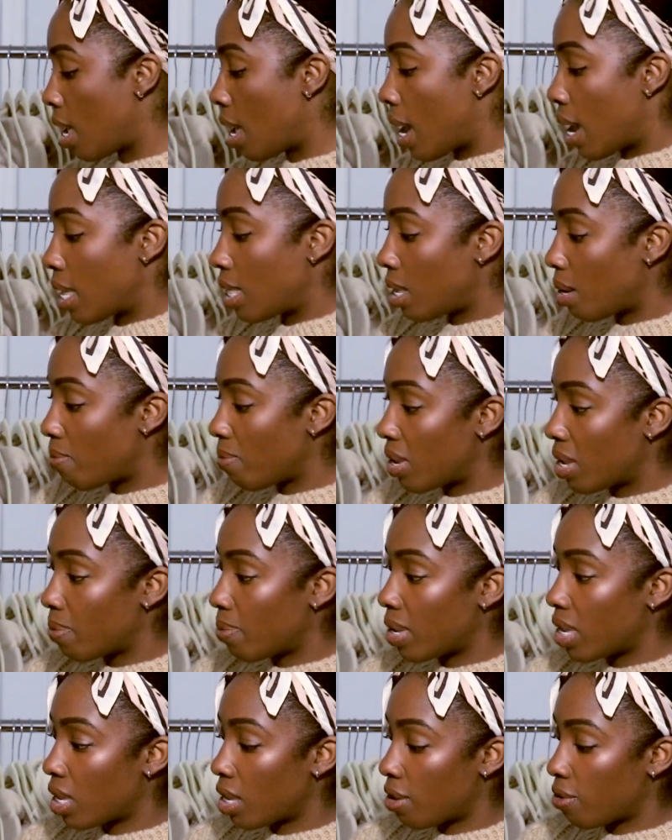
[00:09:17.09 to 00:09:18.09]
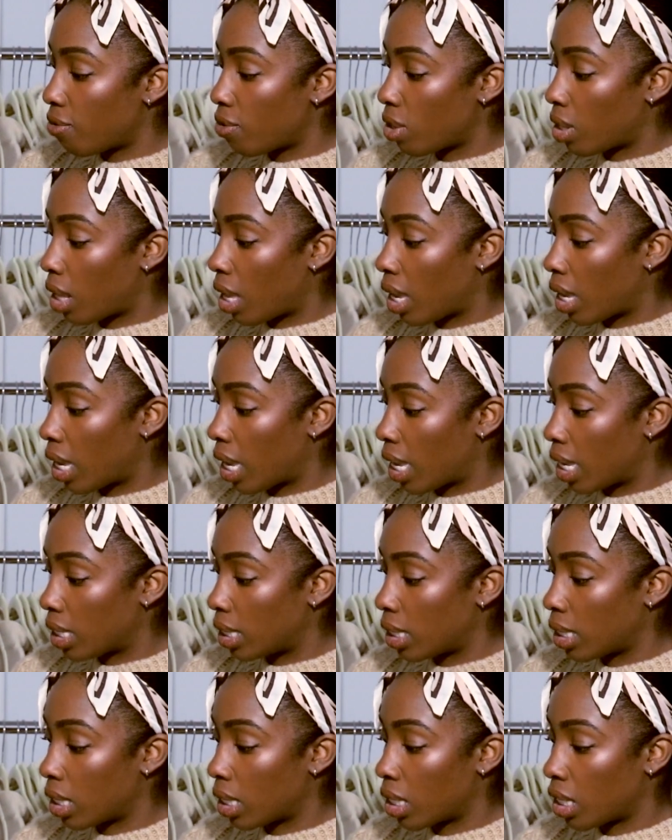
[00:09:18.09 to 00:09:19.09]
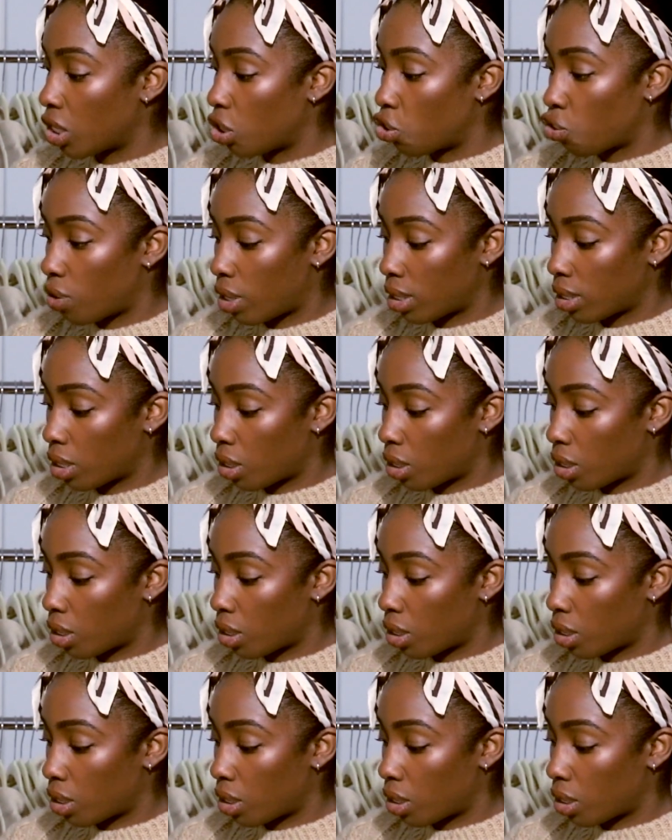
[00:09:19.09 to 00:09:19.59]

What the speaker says: and then maybe even like a silky dress